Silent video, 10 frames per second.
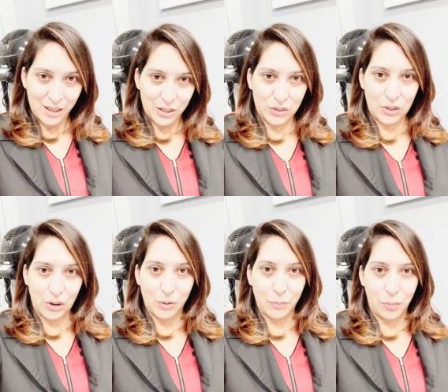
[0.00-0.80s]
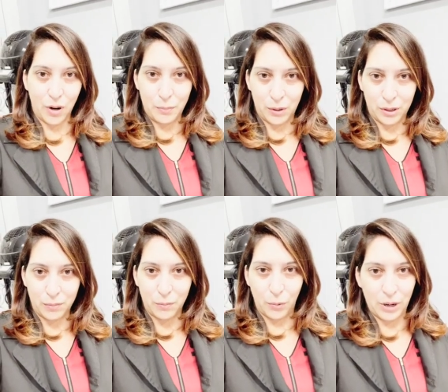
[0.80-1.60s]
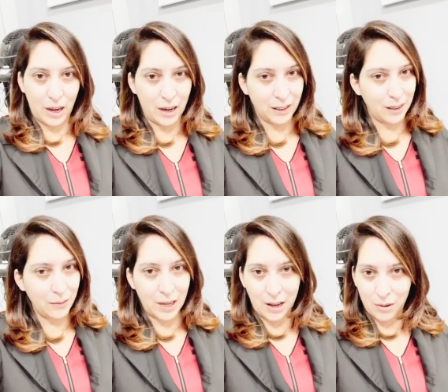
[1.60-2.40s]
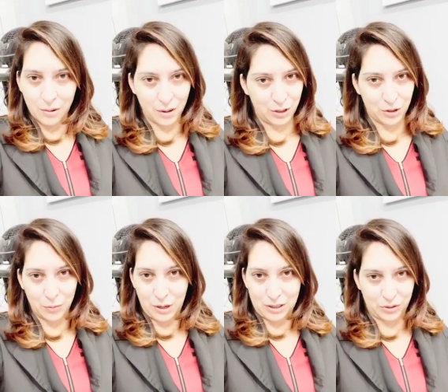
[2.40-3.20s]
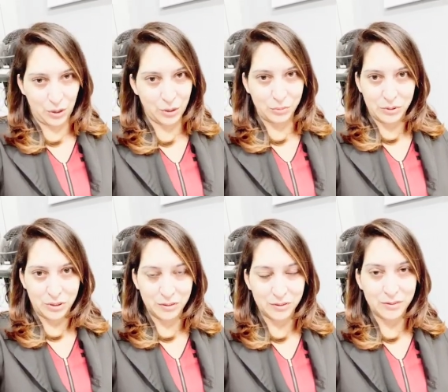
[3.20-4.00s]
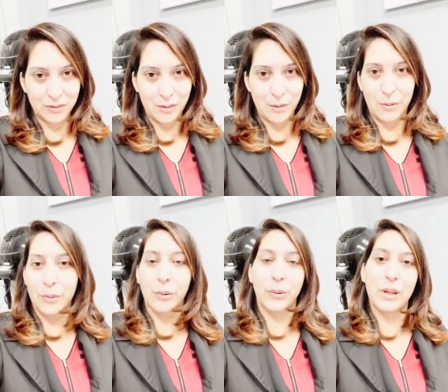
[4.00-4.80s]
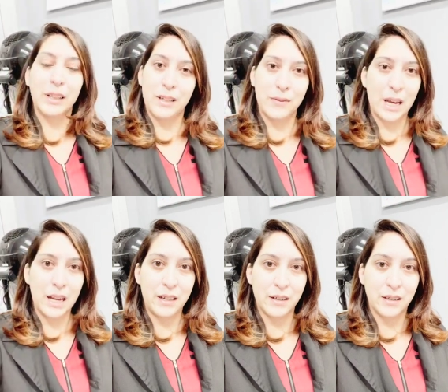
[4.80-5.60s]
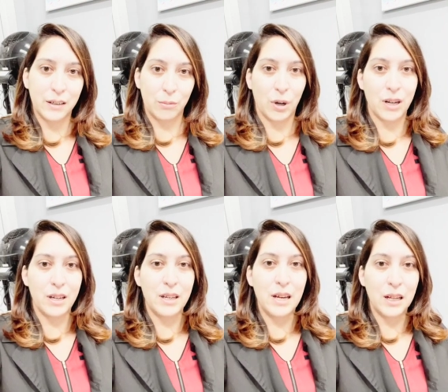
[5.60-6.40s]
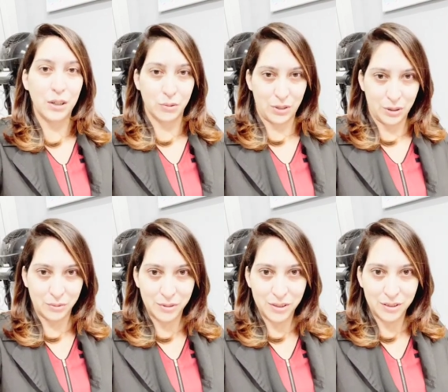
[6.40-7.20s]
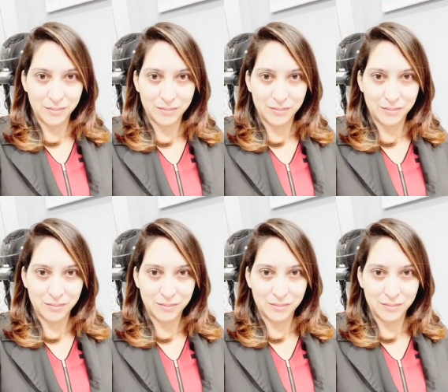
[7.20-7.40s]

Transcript: So purple will not alleviate orange or brass tones. will only alleviate on wanted yellow tones,